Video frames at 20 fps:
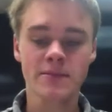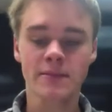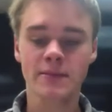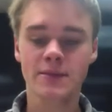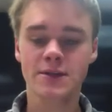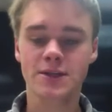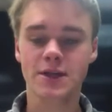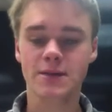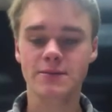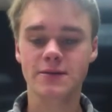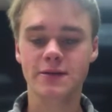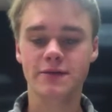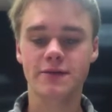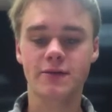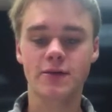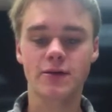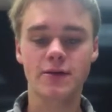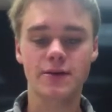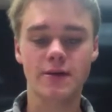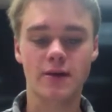Chapter
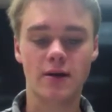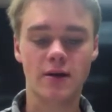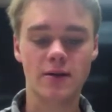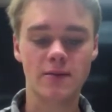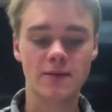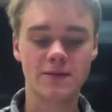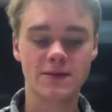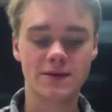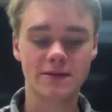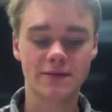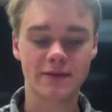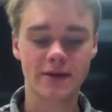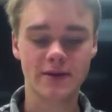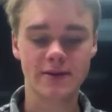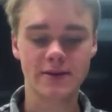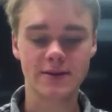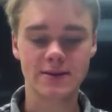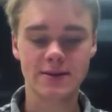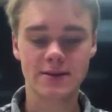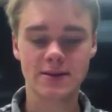4, the harm of
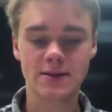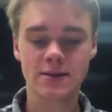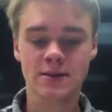surveillance.